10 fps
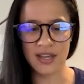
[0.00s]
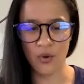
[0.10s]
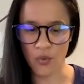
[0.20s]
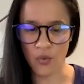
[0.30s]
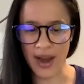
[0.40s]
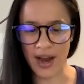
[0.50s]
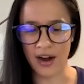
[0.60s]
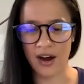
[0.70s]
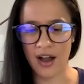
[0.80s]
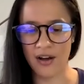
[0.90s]

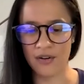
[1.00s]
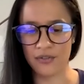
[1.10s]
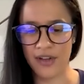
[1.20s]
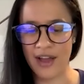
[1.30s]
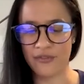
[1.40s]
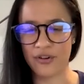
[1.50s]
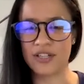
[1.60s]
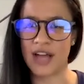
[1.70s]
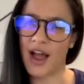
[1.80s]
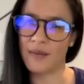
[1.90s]
aware of every
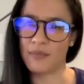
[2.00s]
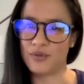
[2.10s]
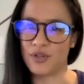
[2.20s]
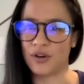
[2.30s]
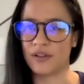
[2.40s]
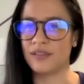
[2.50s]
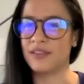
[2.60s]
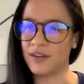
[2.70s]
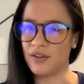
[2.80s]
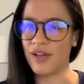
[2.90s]
time you took a
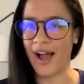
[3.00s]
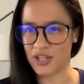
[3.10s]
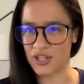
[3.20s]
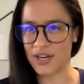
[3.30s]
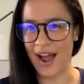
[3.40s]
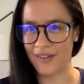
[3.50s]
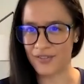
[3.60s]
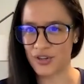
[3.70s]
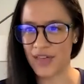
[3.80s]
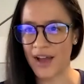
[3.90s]
little action
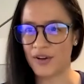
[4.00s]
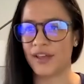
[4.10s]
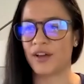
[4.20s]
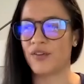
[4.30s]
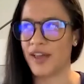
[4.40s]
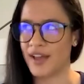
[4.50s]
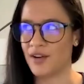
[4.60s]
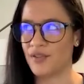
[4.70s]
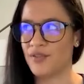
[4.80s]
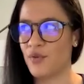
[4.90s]
after that? And you're like, okay, I
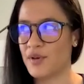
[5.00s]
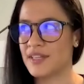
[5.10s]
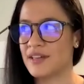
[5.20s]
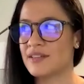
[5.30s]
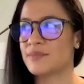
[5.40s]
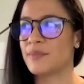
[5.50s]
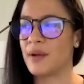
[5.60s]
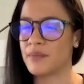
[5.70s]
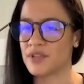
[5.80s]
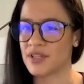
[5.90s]
hear the voices, but
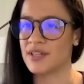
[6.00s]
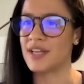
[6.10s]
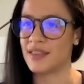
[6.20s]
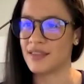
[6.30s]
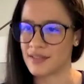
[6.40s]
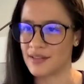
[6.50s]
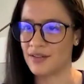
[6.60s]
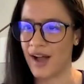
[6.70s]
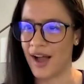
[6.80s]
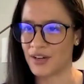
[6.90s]
I'm just going to take this
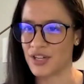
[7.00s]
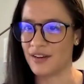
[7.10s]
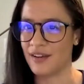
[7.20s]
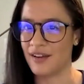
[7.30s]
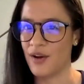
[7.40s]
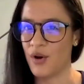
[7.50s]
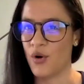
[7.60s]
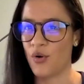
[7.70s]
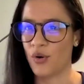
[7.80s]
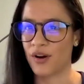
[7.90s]
little action.
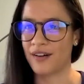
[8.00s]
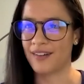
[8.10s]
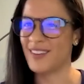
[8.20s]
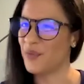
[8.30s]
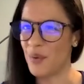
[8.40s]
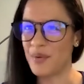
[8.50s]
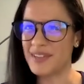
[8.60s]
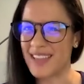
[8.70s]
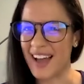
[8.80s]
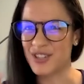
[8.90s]
Or, what
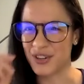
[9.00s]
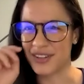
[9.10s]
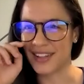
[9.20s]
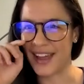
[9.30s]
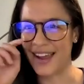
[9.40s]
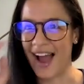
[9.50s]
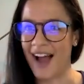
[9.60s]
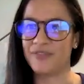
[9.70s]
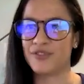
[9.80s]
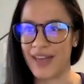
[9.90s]
was that journey like
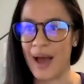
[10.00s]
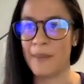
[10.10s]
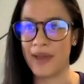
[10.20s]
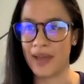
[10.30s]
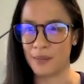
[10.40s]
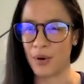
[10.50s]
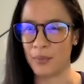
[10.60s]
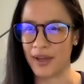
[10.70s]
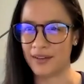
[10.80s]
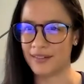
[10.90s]
after that big moment?